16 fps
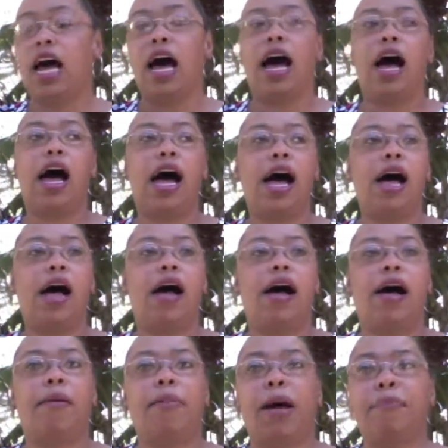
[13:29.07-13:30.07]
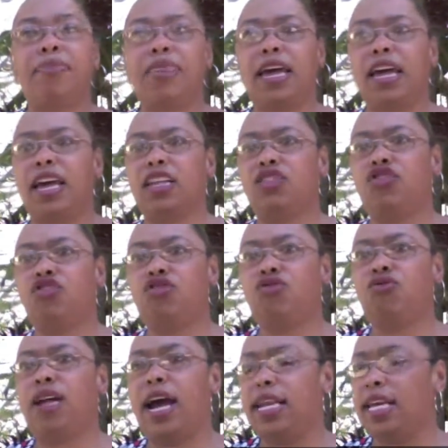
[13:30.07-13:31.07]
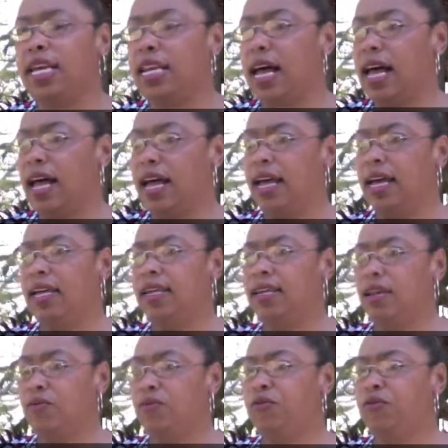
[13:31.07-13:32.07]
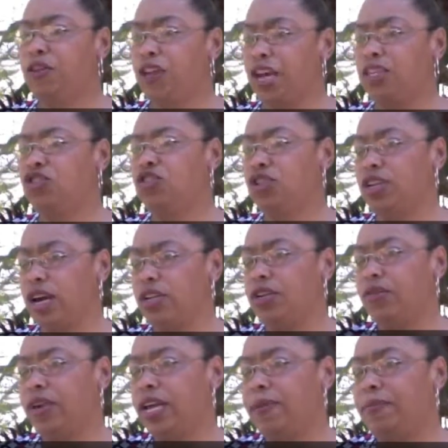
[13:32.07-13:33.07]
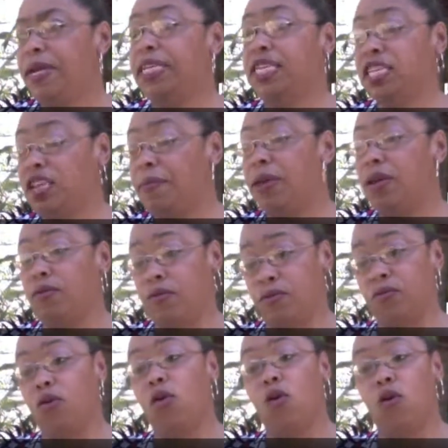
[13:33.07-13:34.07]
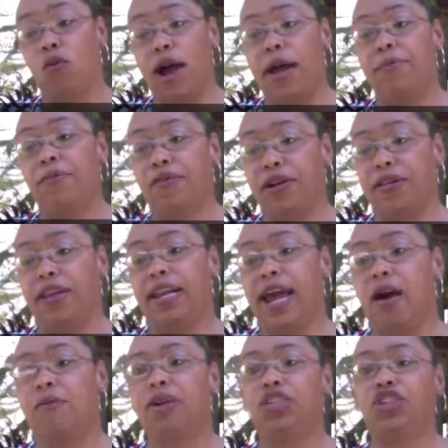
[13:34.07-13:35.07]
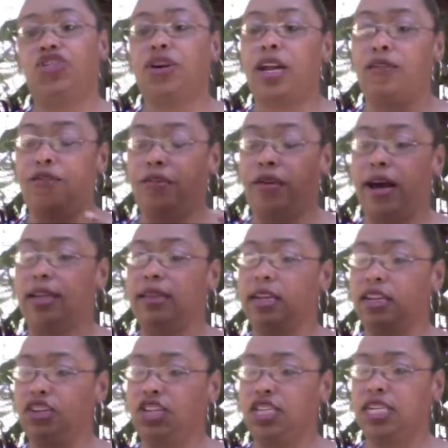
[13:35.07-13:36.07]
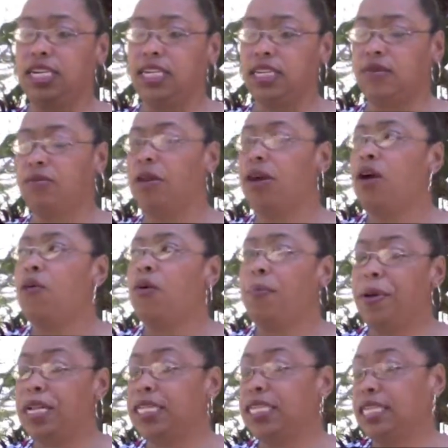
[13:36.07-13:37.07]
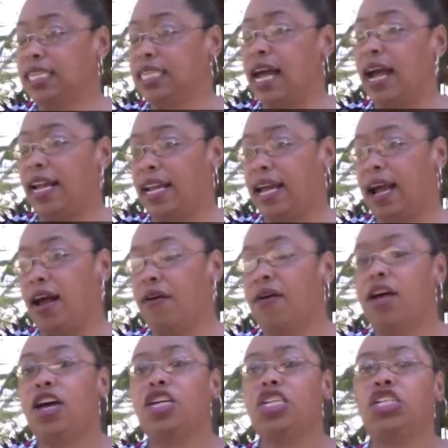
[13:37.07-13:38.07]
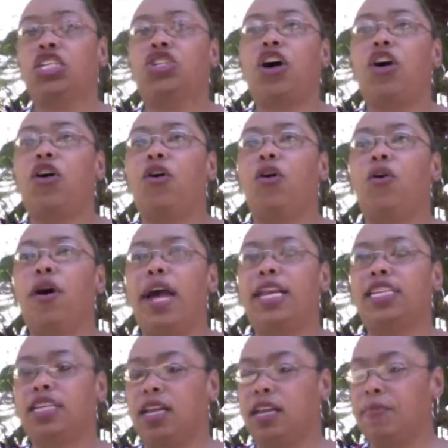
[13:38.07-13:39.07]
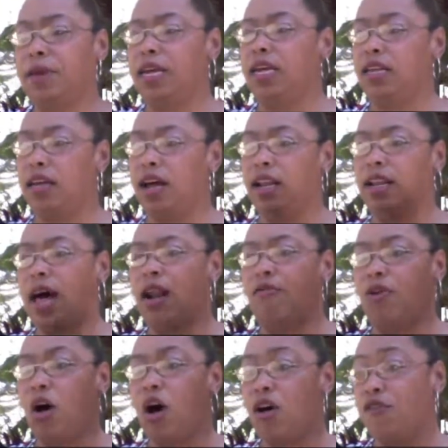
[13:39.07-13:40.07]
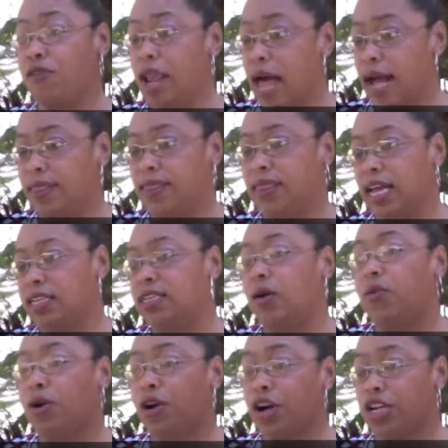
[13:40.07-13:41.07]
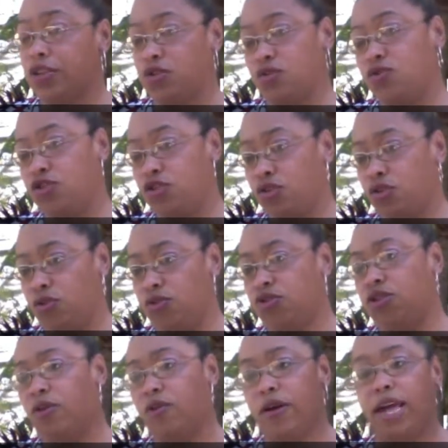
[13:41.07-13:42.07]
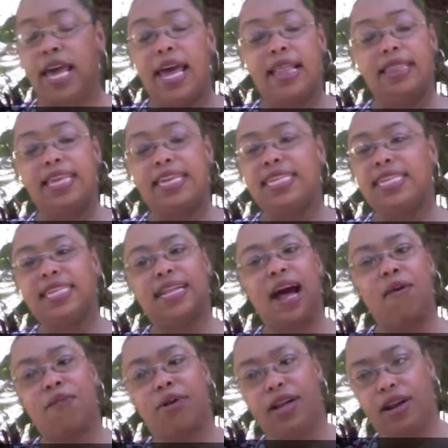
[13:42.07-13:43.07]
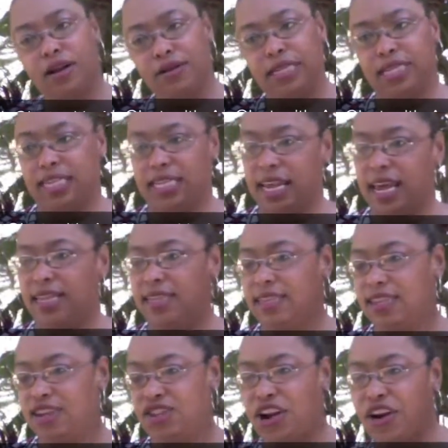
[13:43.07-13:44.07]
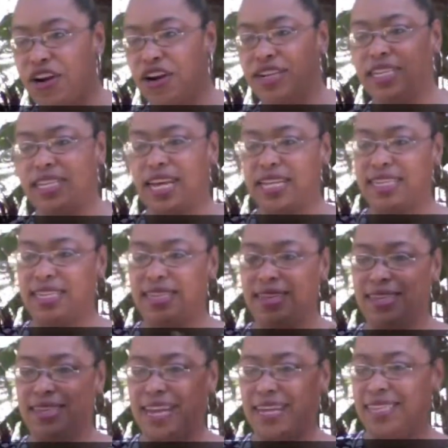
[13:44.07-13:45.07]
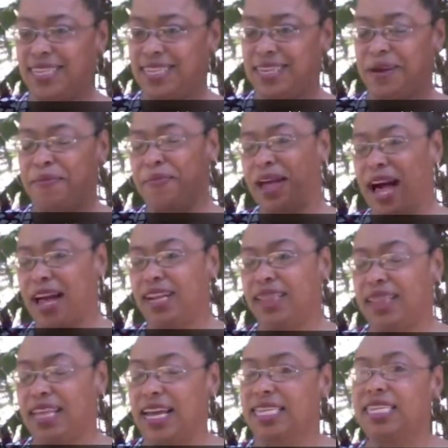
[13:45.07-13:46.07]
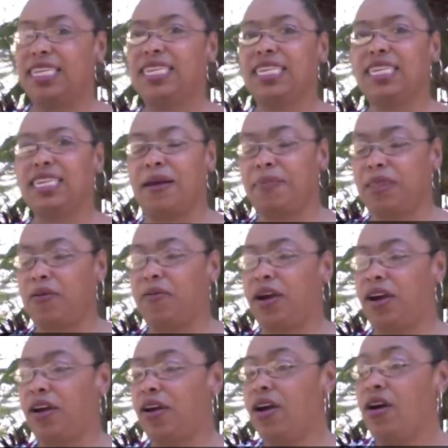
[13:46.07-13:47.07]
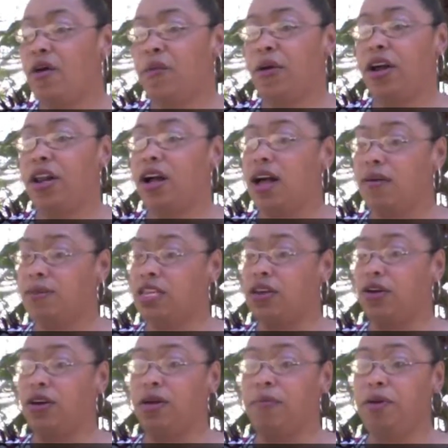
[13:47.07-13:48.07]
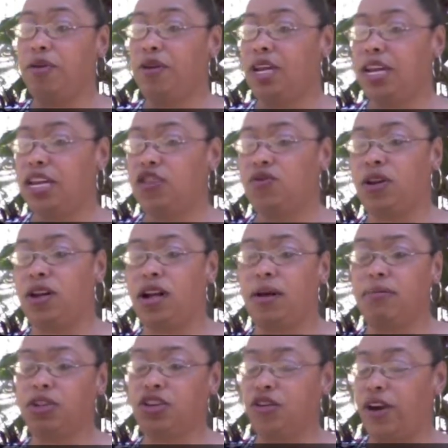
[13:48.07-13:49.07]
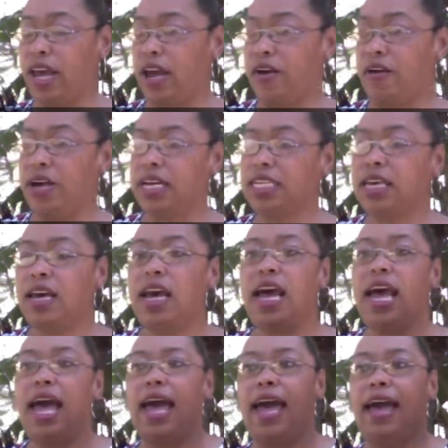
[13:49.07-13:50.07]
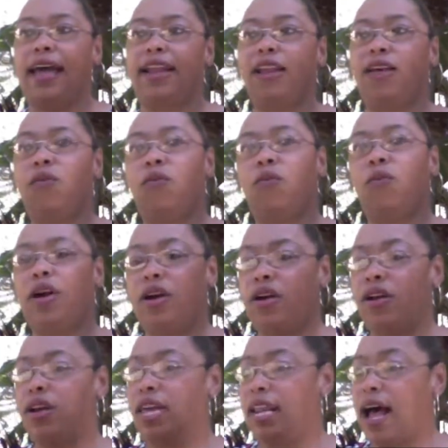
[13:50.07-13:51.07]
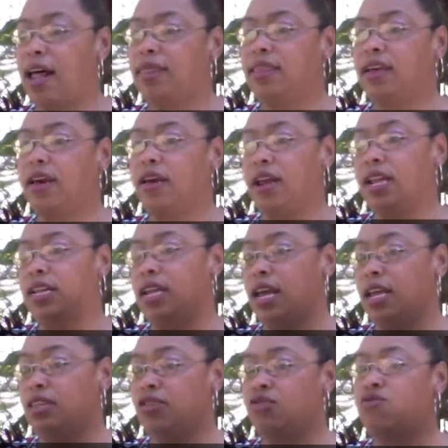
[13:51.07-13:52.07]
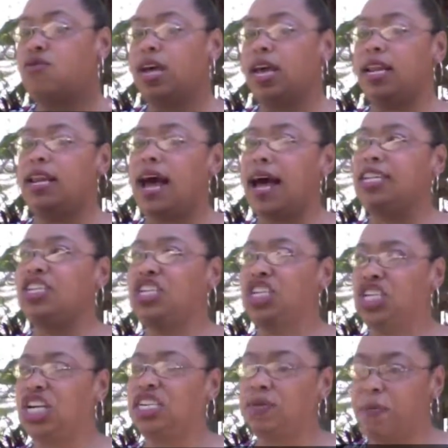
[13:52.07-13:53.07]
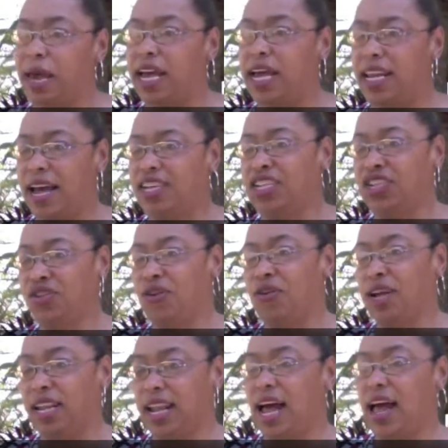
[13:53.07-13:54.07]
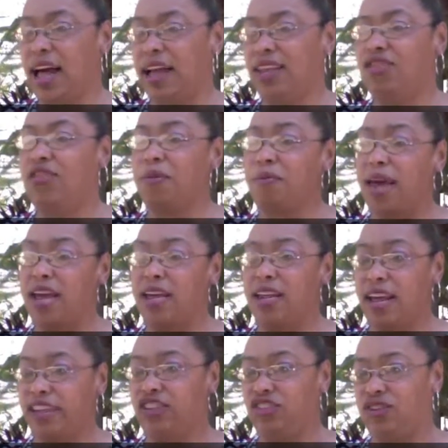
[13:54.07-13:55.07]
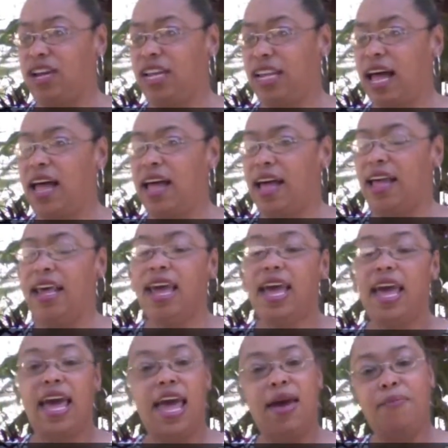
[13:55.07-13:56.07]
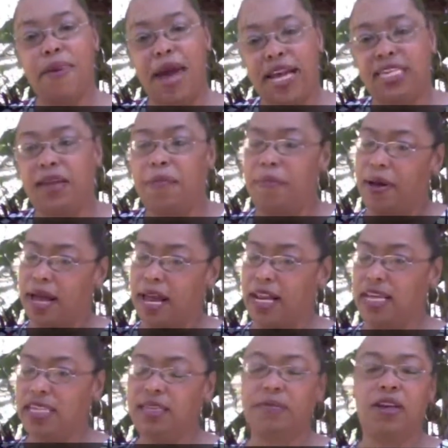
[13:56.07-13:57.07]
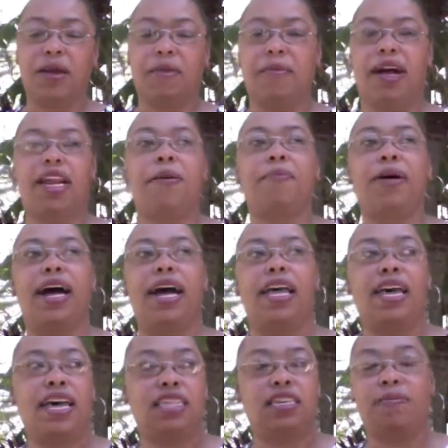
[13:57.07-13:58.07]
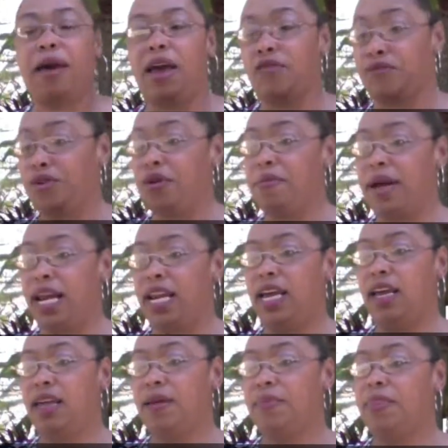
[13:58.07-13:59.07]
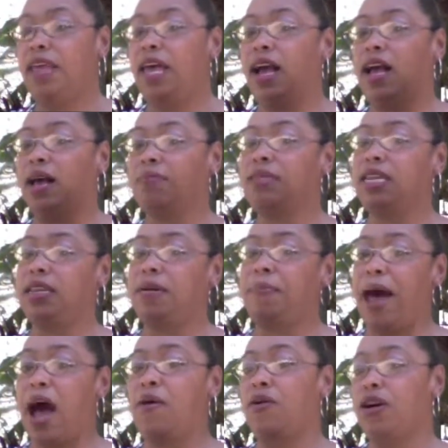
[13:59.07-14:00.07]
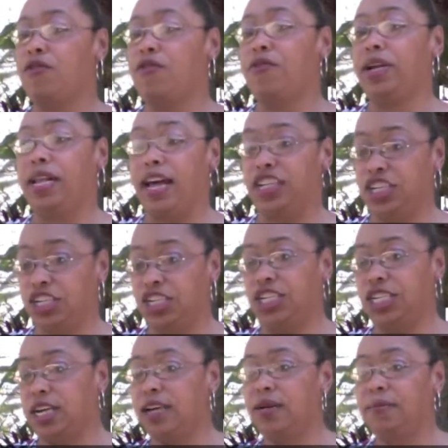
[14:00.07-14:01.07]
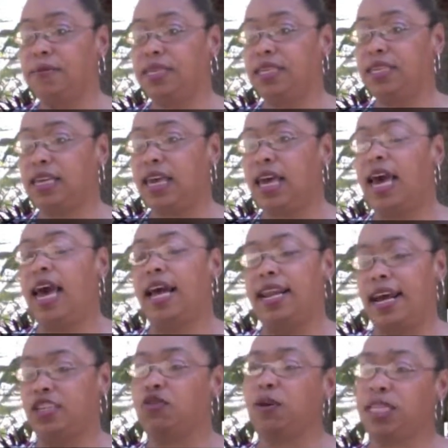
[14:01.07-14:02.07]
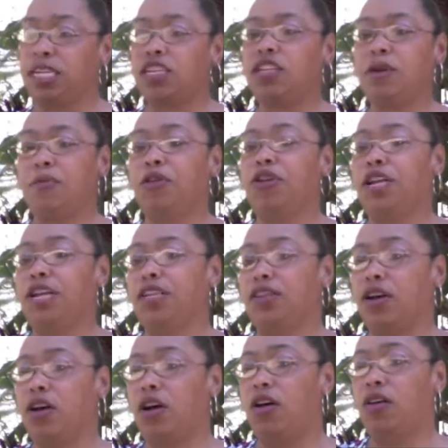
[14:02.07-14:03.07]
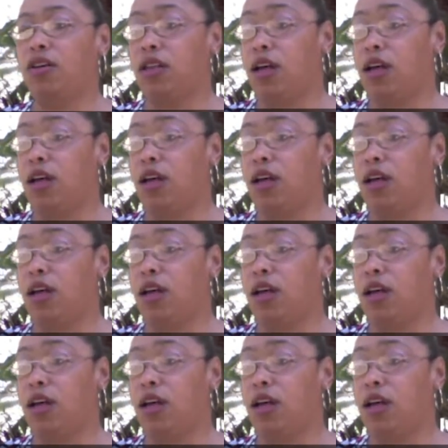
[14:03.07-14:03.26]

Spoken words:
I'm thinking $2.99 for the introductory, because it's going to be way more than that. We're just trying to figure out the logistics, and we're building the site now. So, and it's going to be a lot of offline things that we're going to do too. So this is not one of those sit and stir, sit and sip kind of things. This is something where we're going to come to your communities, we're going to come to your areas, and we're going to get out there, and you cannot just make connections online. You can make connections online and make some money, some good money, but to make real money, it comes in the power of relationships. And that's what this community is all